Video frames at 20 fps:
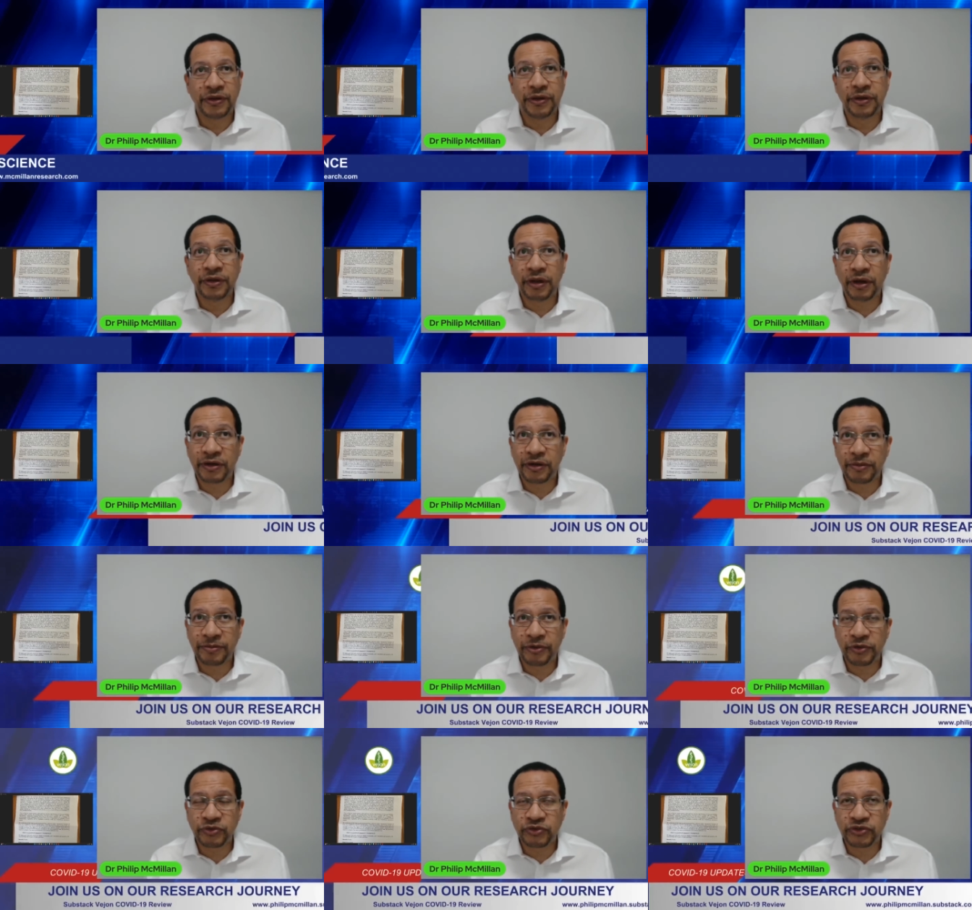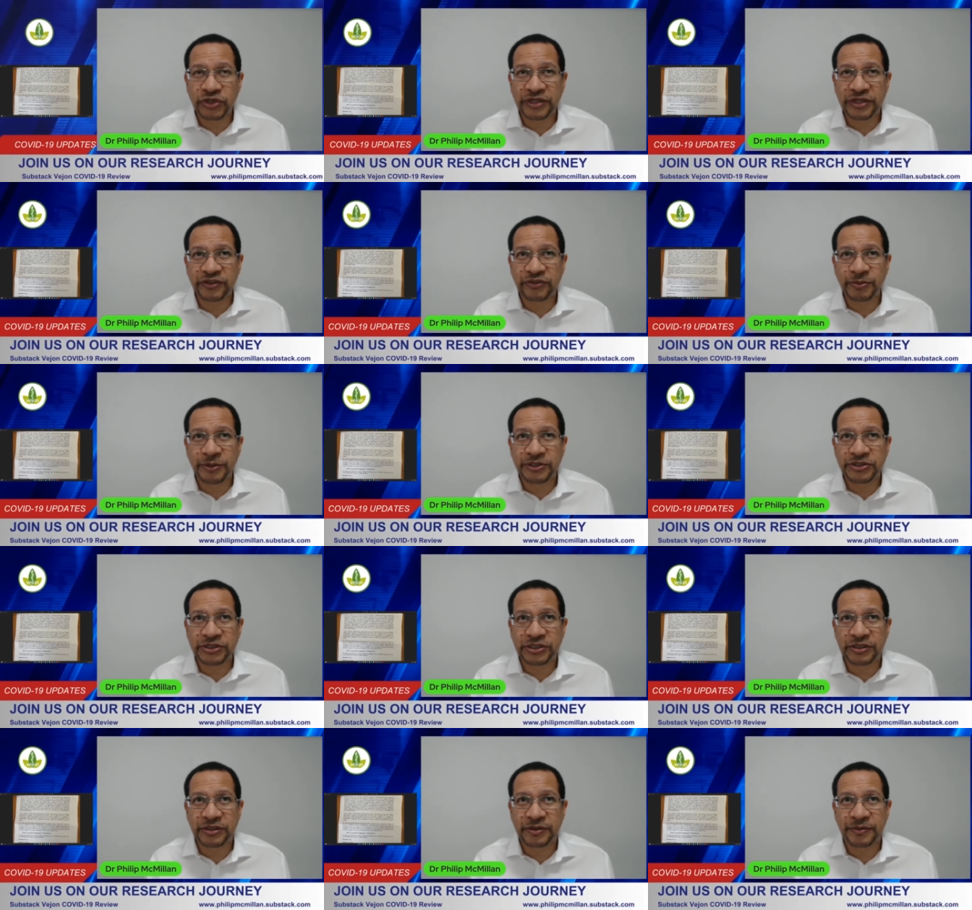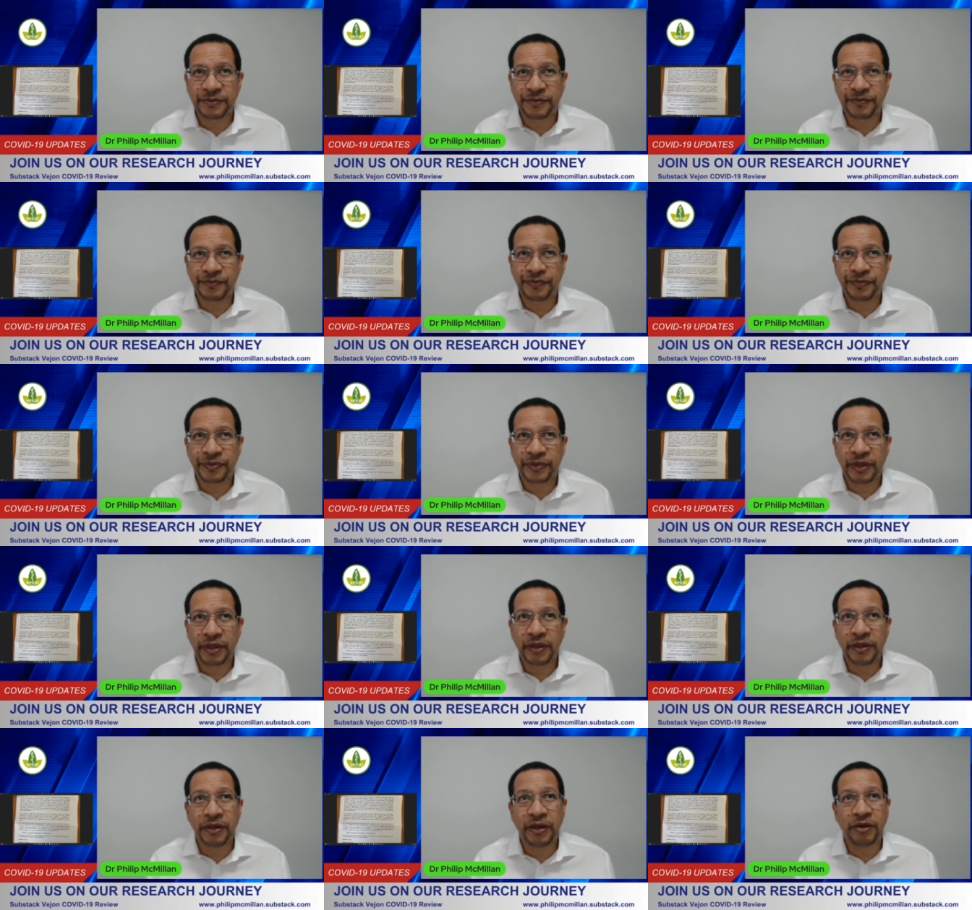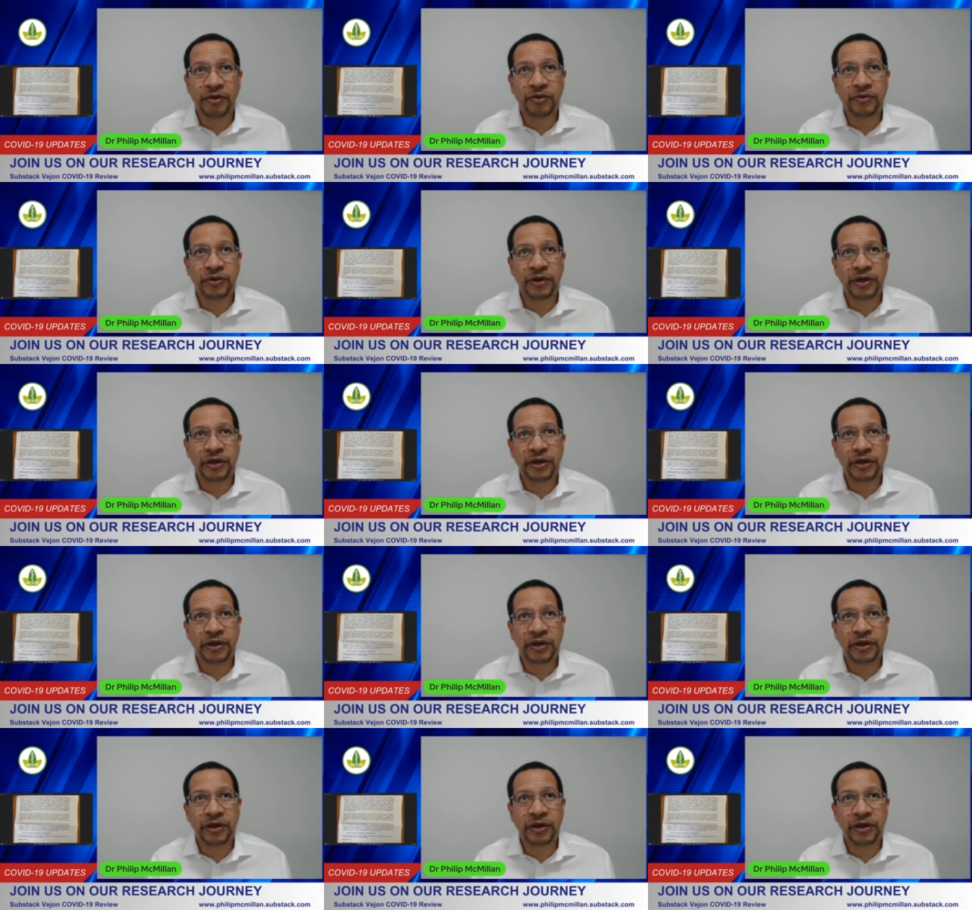not about transmission. Now,